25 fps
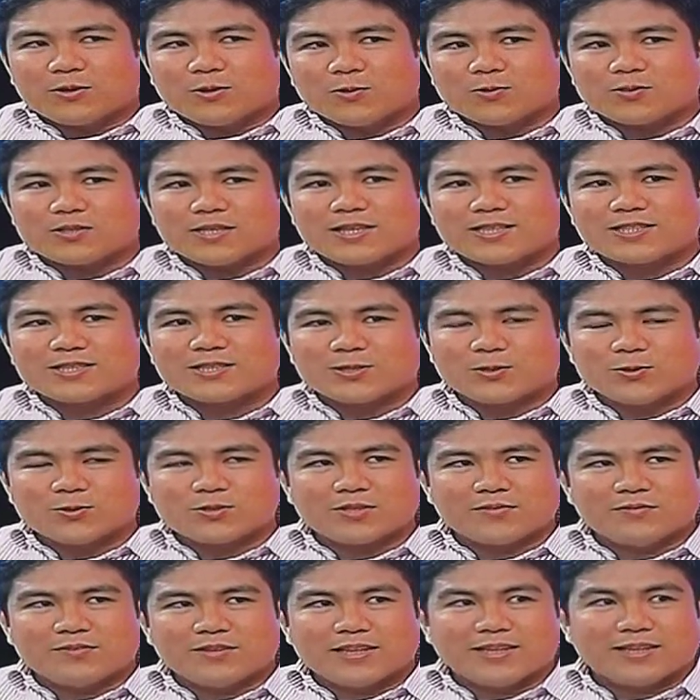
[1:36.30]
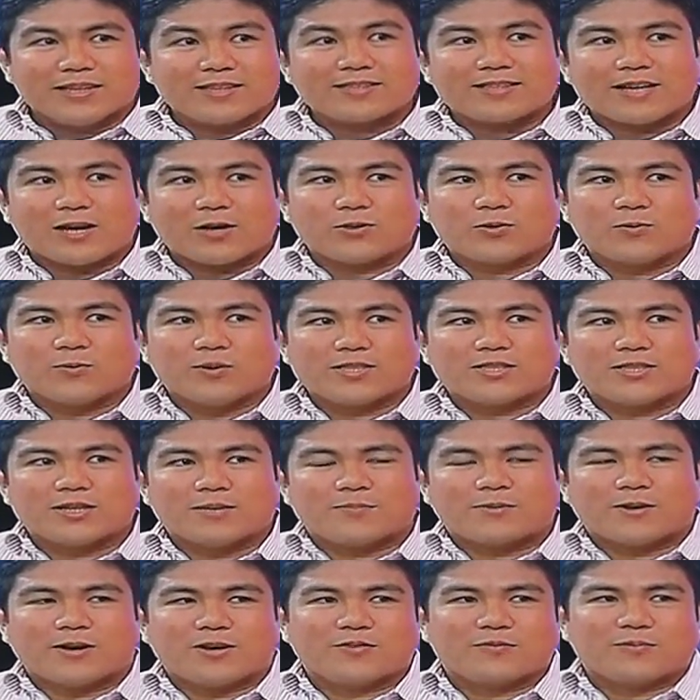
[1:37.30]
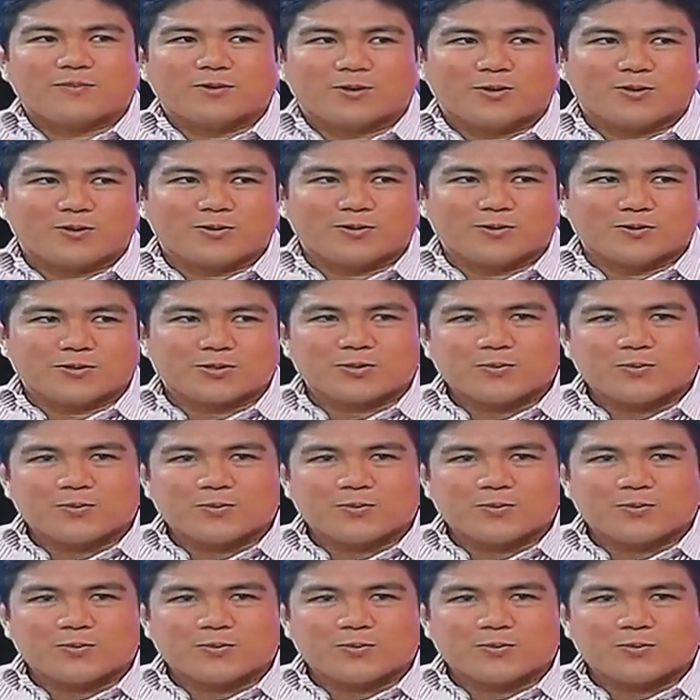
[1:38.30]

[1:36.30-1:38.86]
grows exclusively in the southwestern part of Morocco.